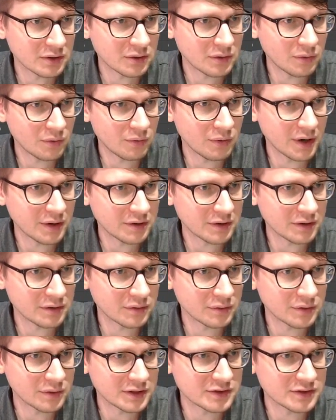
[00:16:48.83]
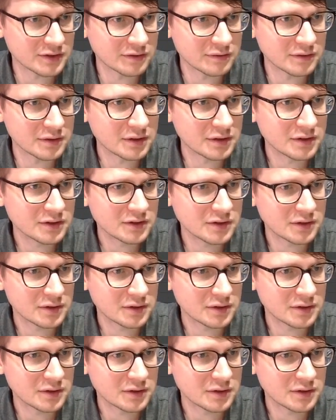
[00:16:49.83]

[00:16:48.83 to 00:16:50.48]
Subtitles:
routing the rest of these.